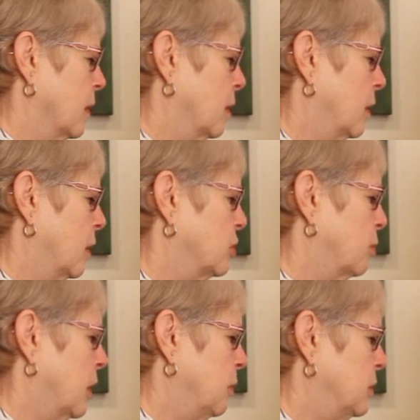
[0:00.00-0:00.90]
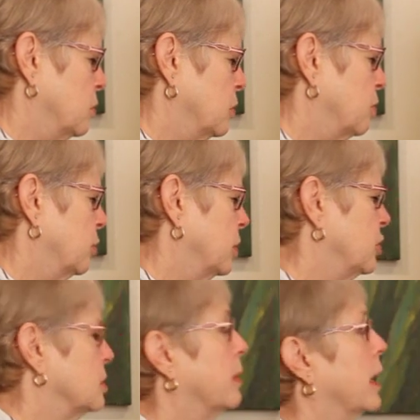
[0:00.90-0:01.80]
Now I should probably switch brushes
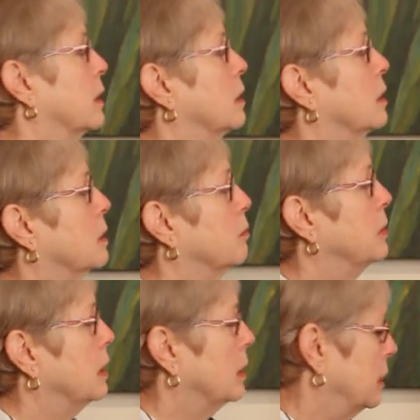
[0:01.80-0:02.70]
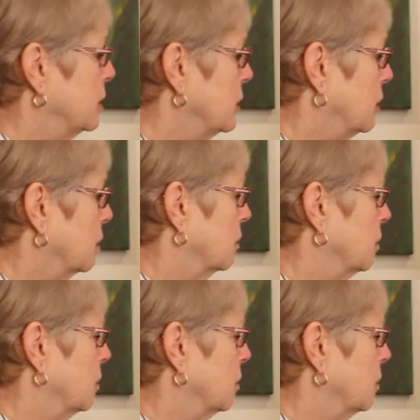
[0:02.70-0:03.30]
back again. I'm being lazy here.